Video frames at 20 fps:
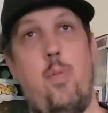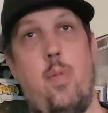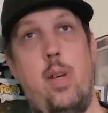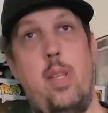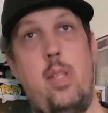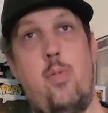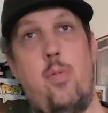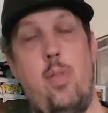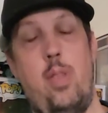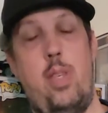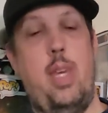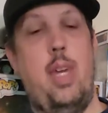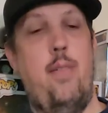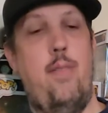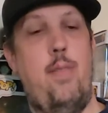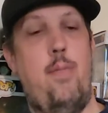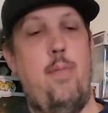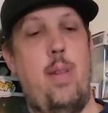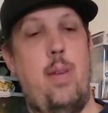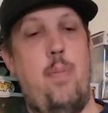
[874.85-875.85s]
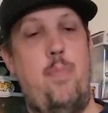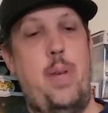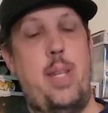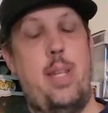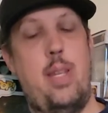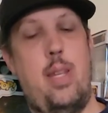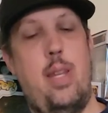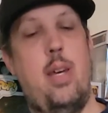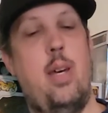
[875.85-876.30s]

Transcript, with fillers: it was really heavy when I picked it